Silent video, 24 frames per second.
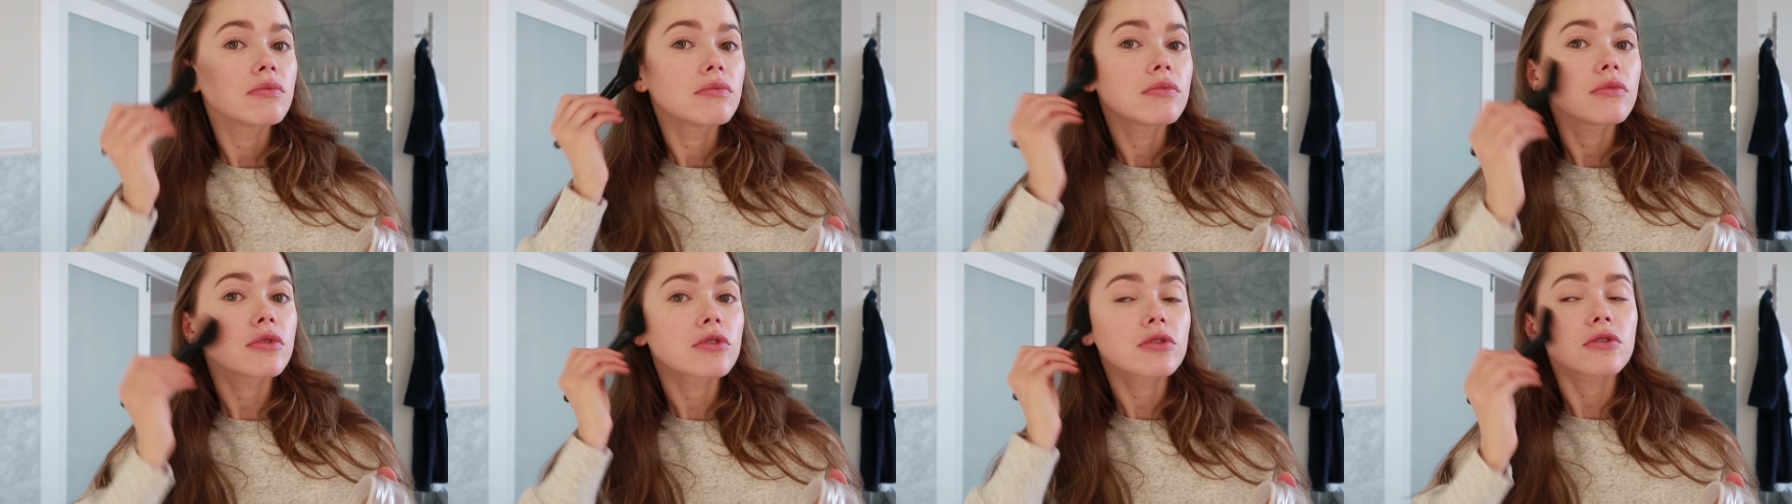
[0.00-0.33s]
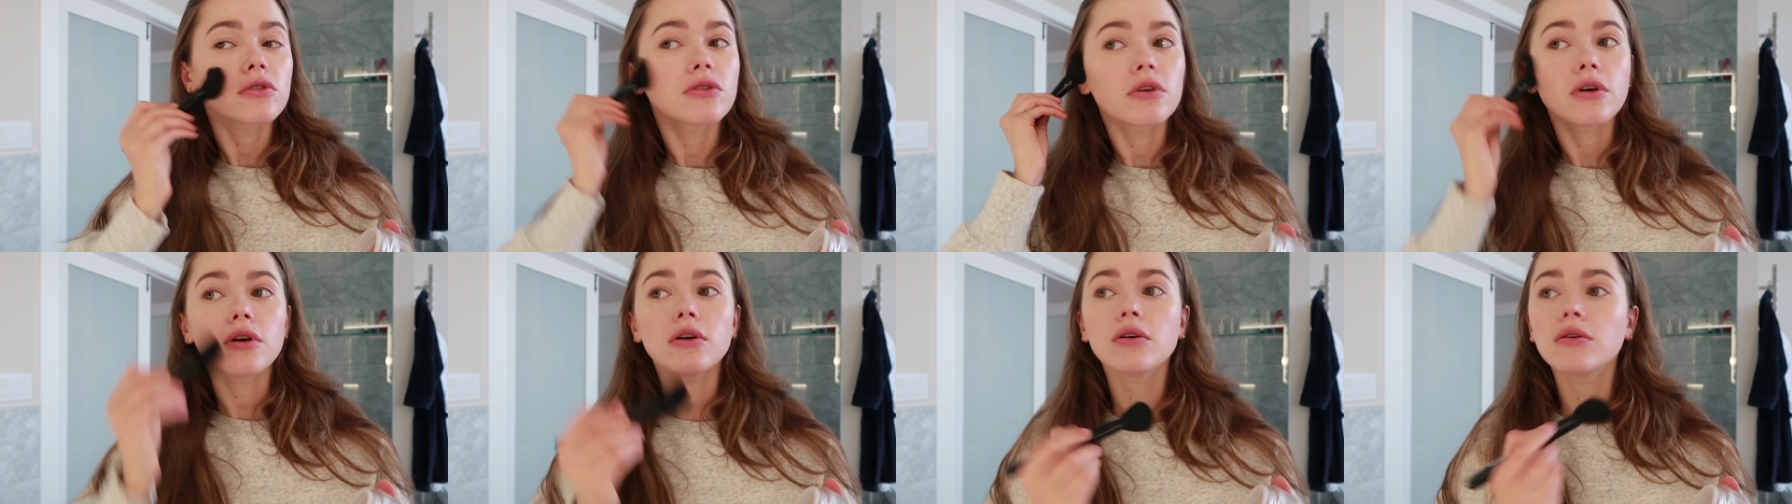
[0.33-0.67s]
There's
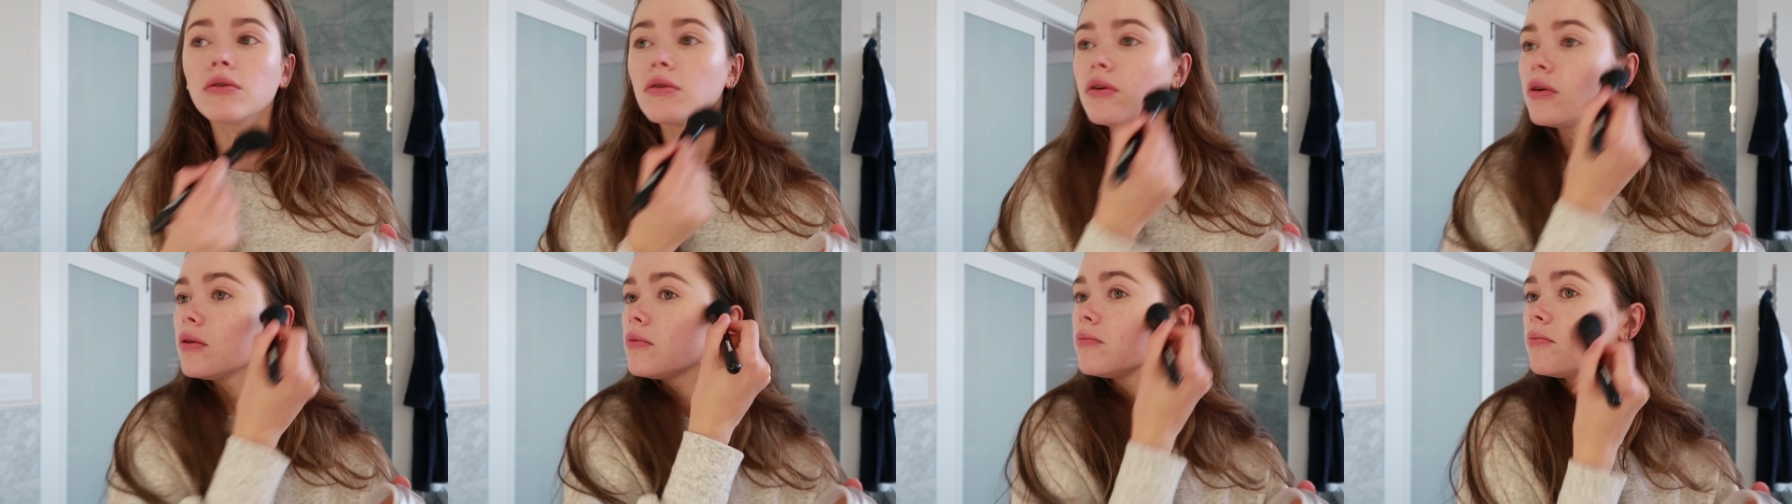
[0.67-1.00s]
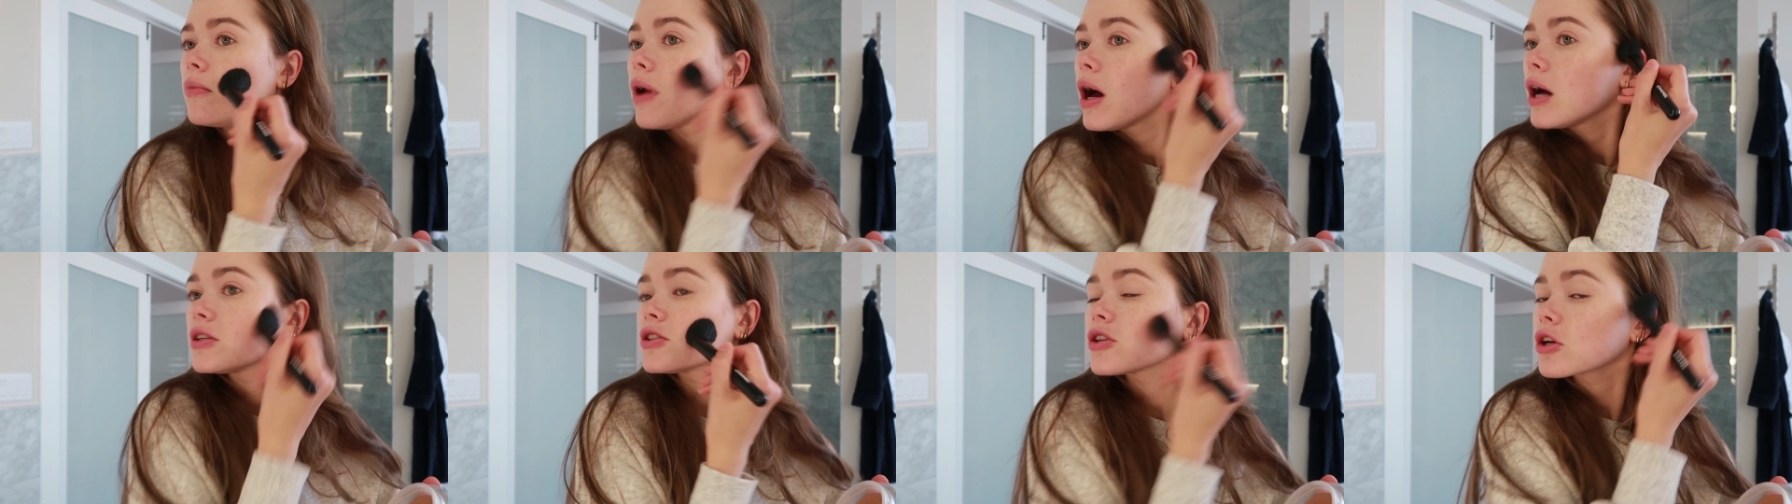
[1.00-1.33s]
no
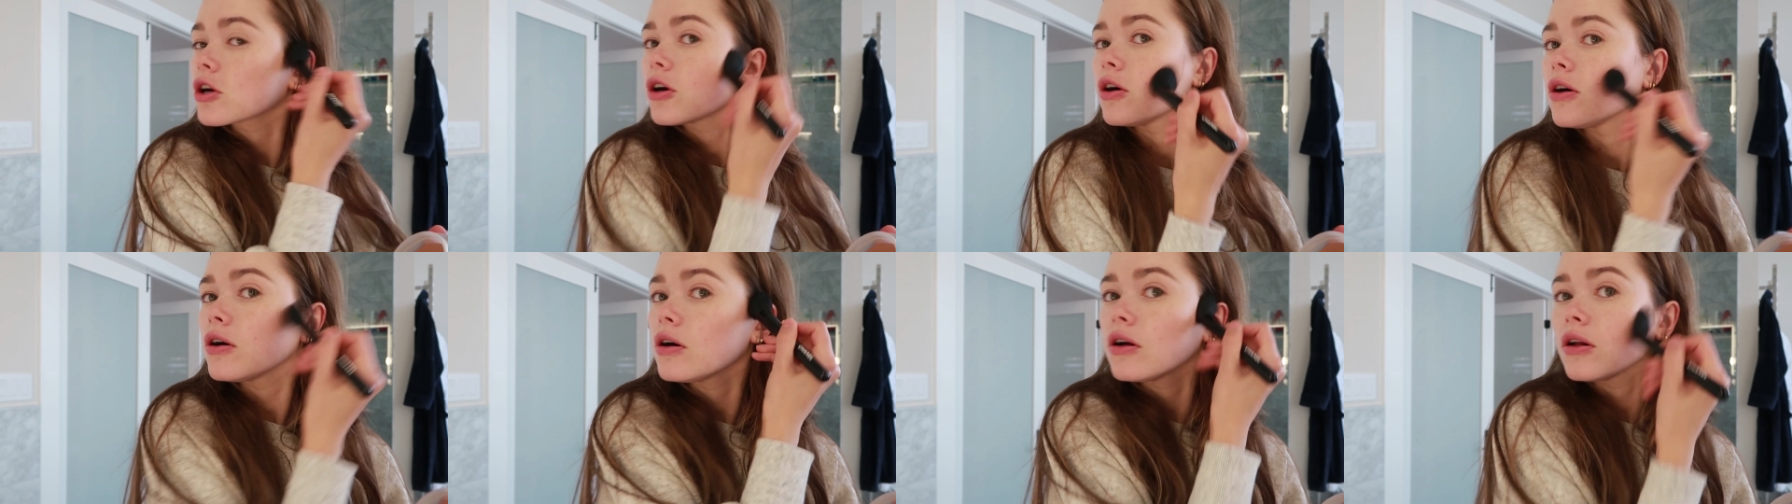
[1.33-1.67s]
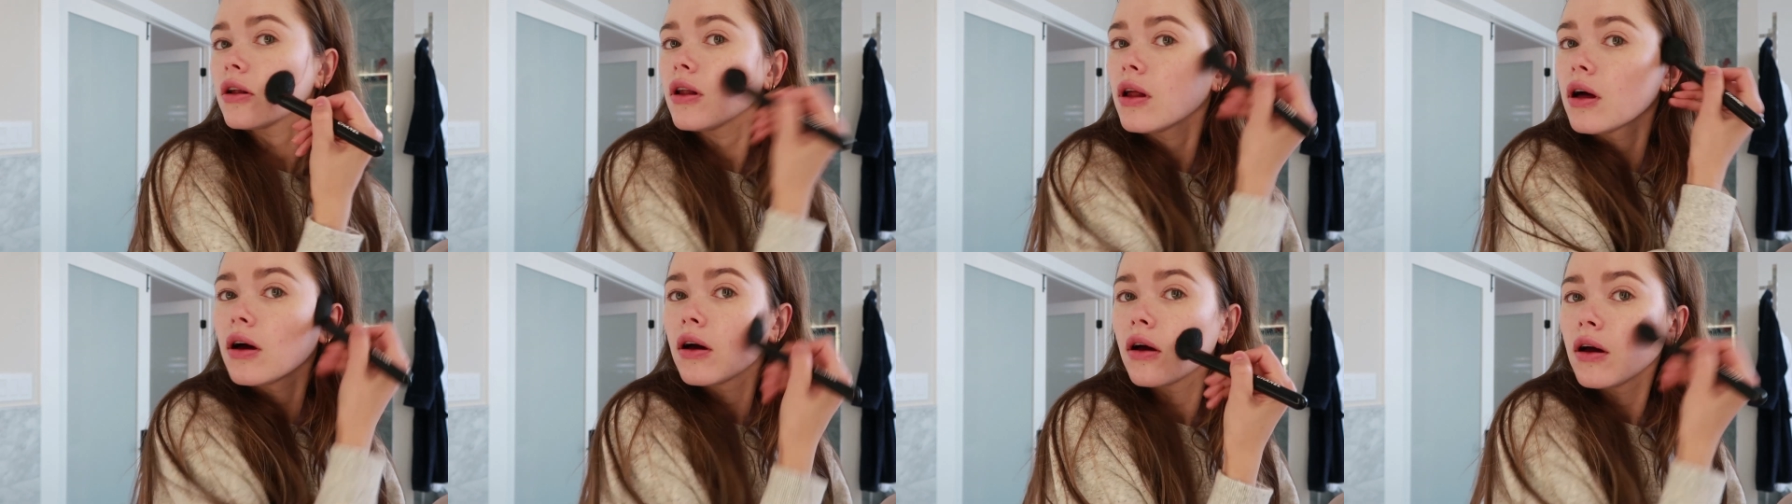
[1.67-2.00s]

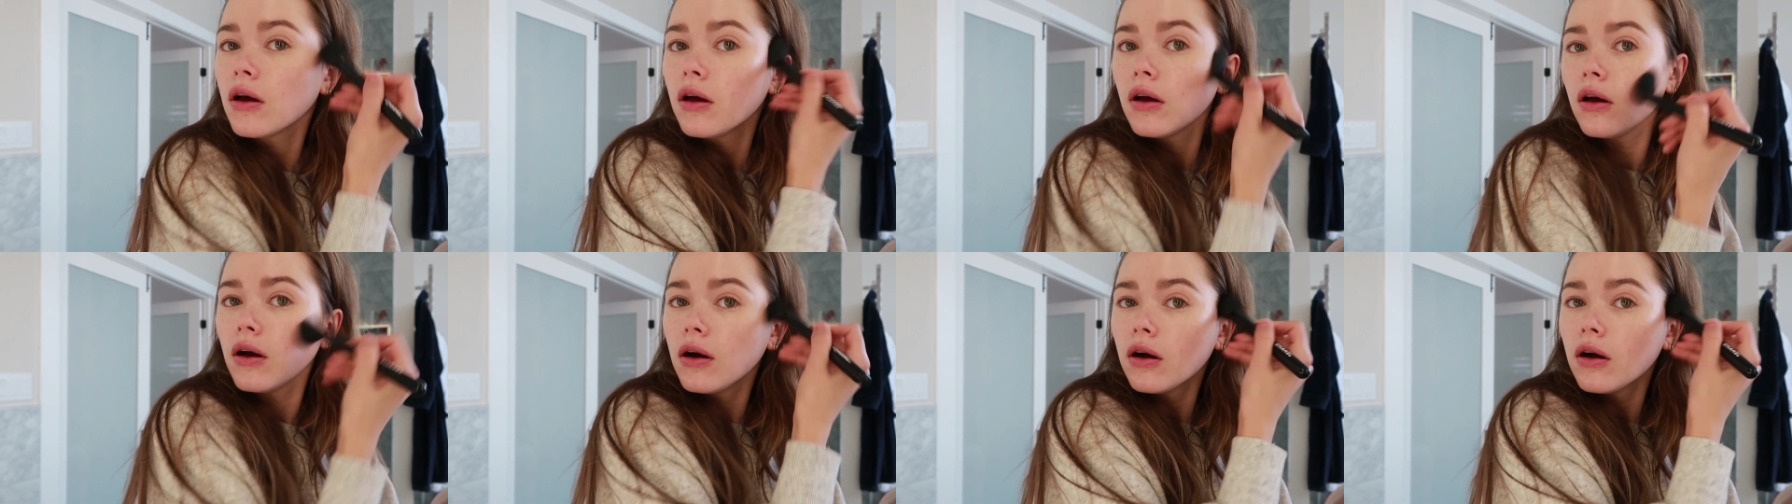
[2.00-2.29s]
magical